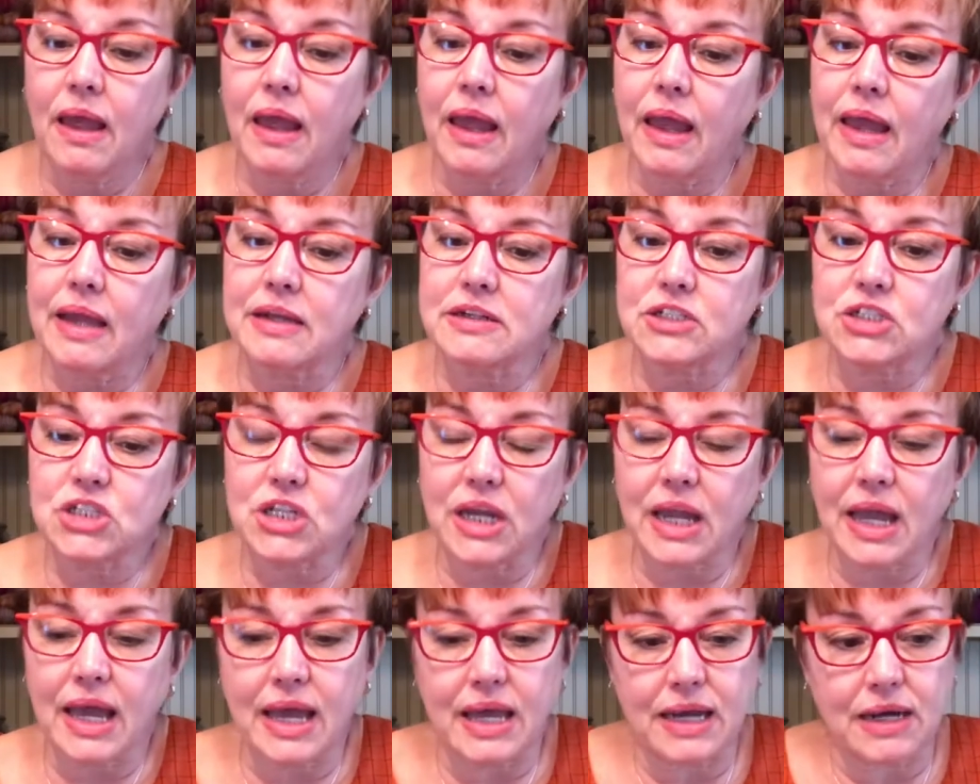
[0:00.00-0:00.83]
and she
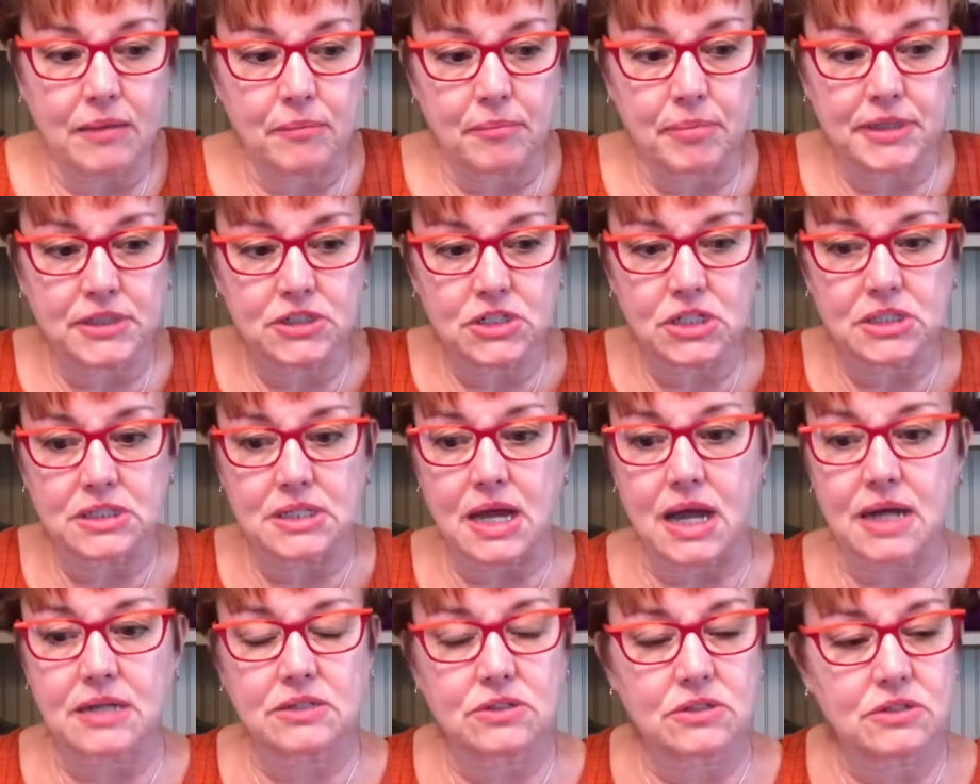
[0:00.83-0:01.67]
had a bunch of
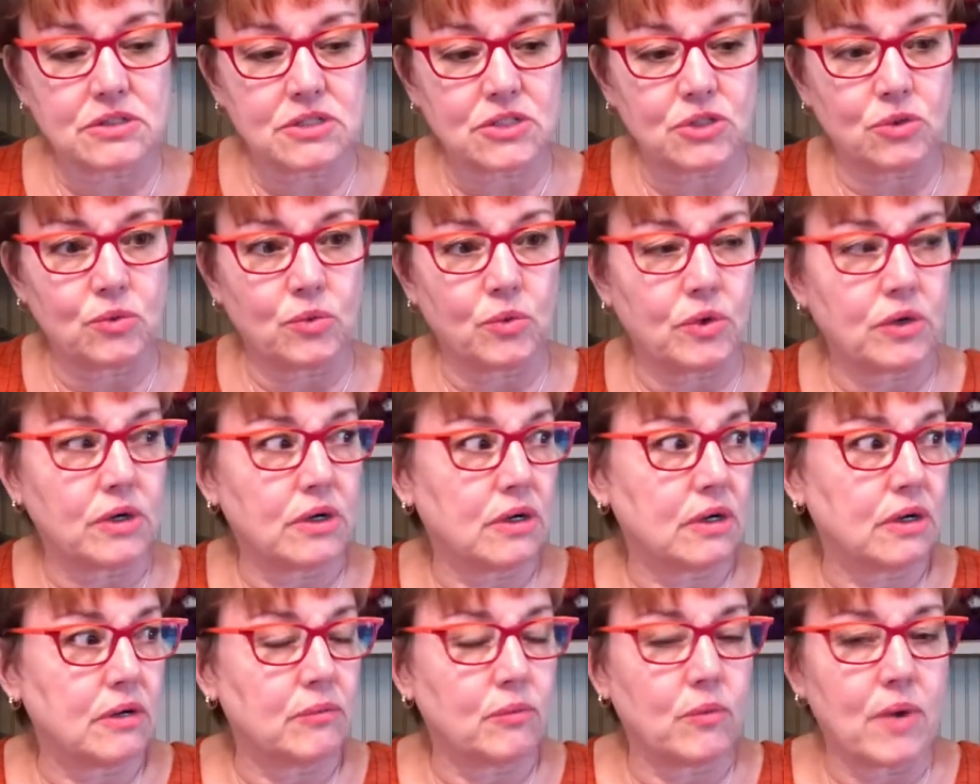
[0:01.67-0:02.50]
doctors who
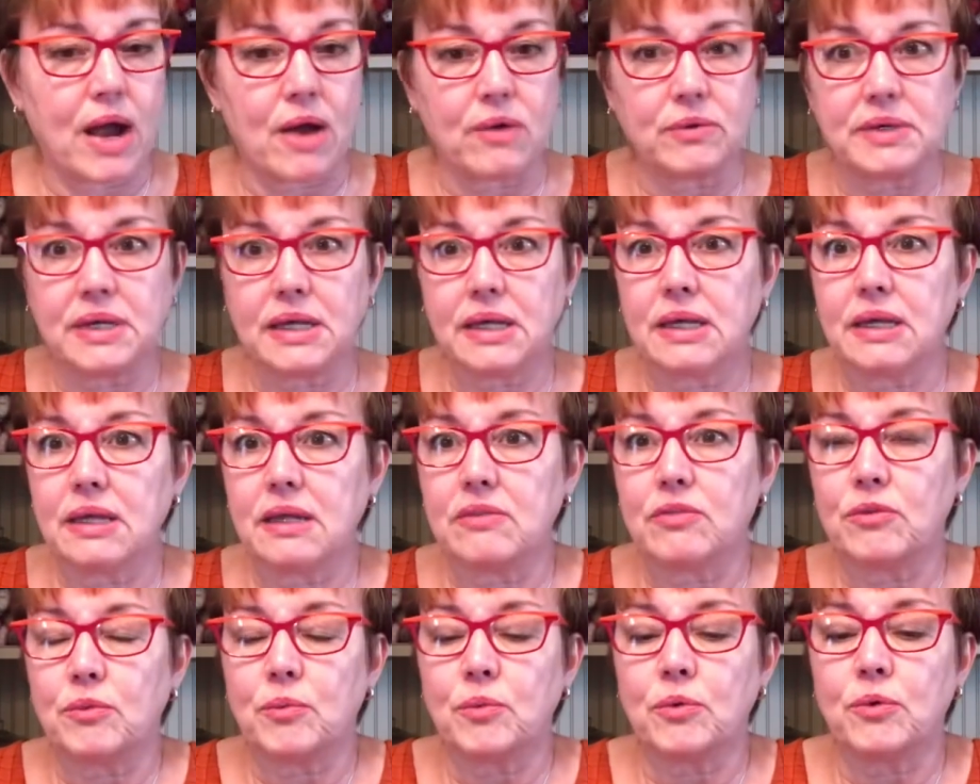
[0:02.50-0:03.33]
were rounding
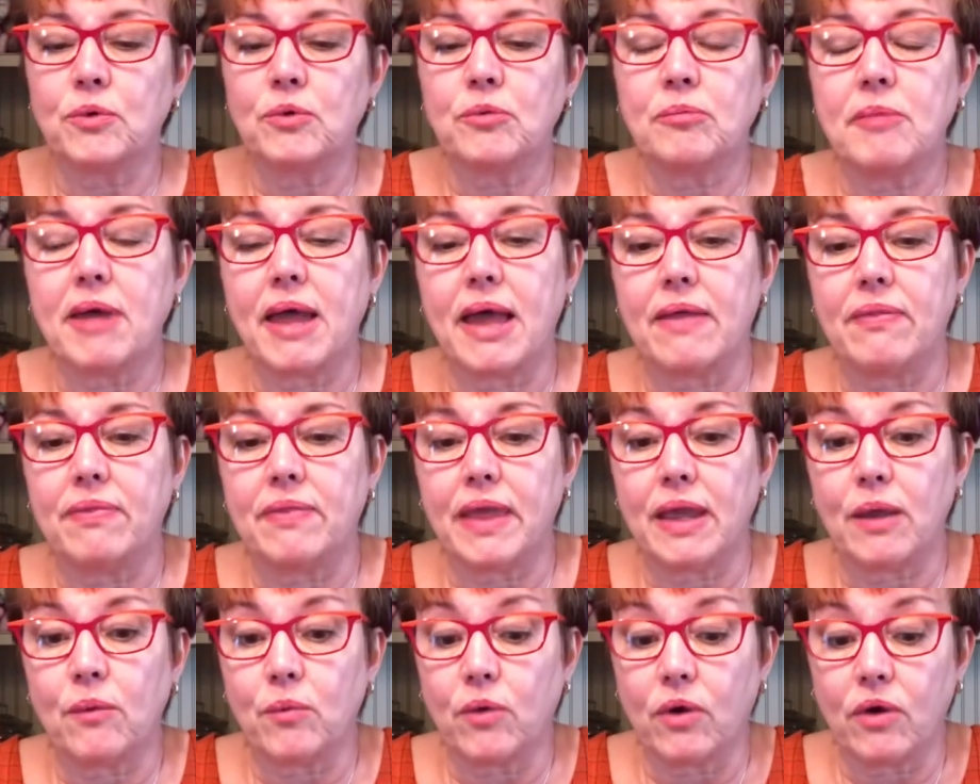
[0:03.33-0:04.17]
in the room, and
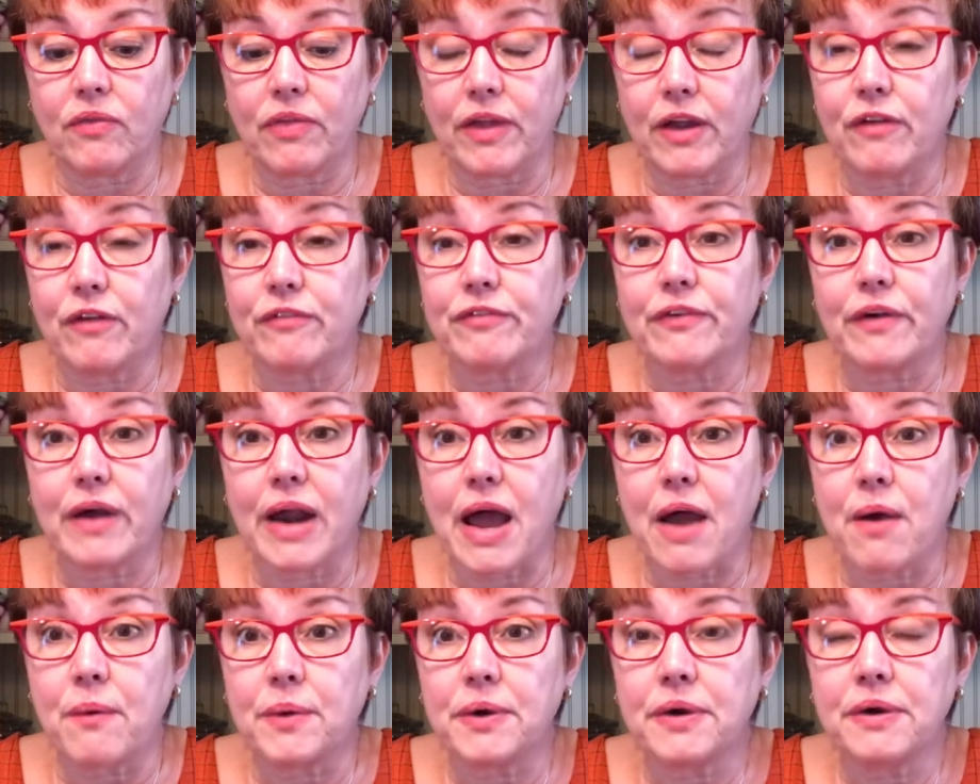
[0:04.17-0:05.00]
they were there for an
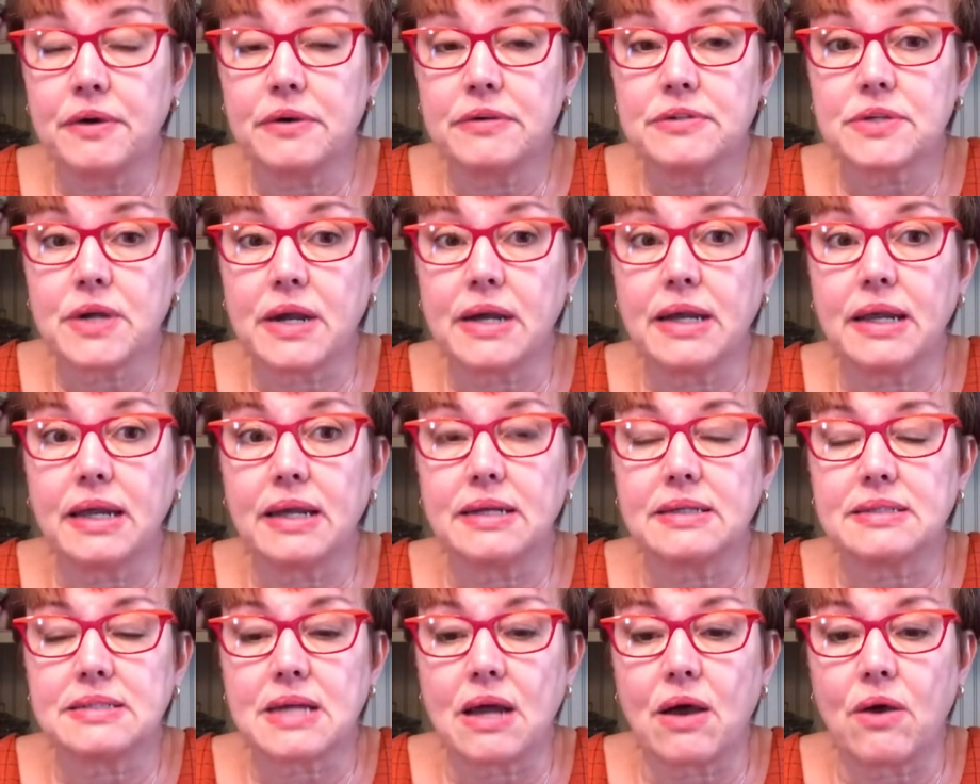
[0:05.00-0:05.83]
hour trying to get
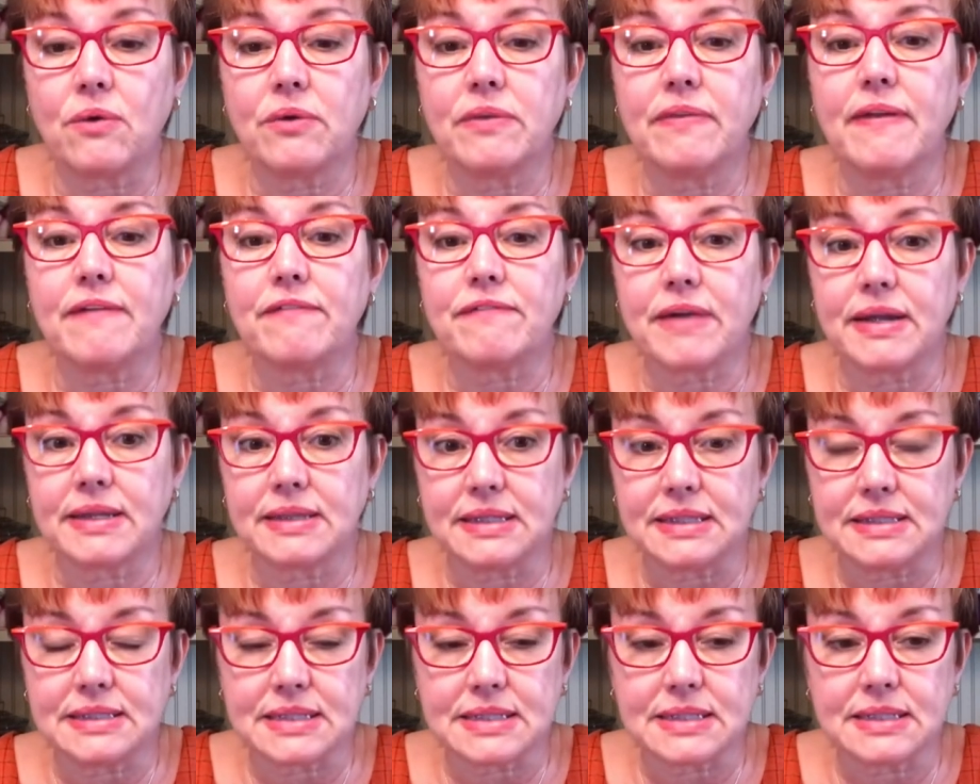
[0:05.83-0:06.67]
it down, and they
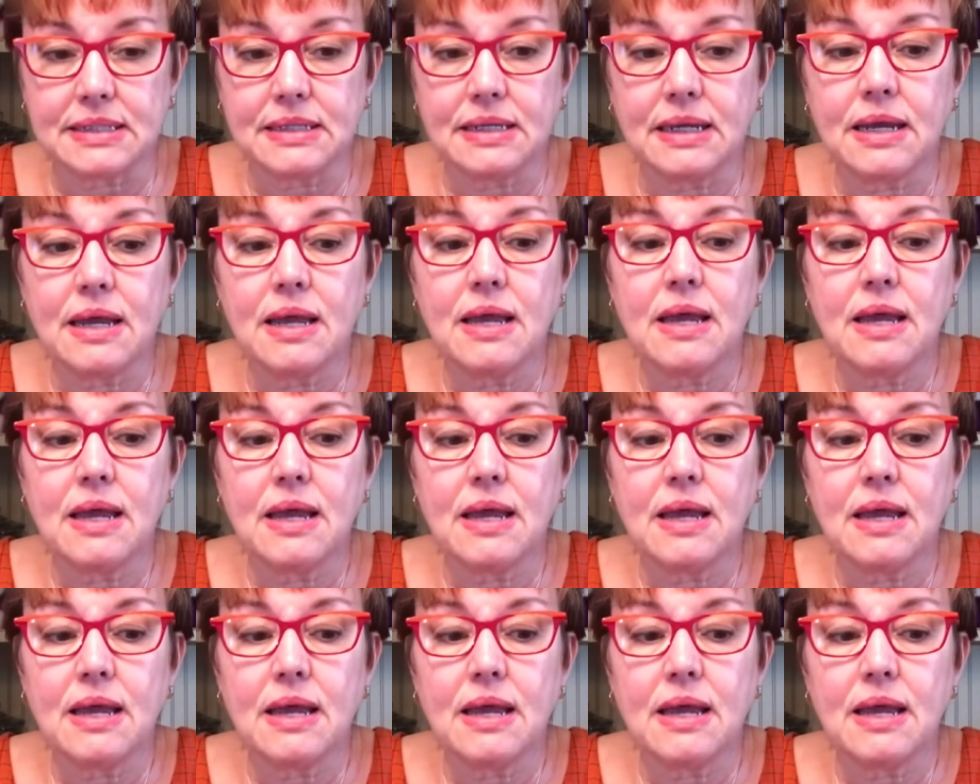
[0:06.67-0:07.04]
finally did.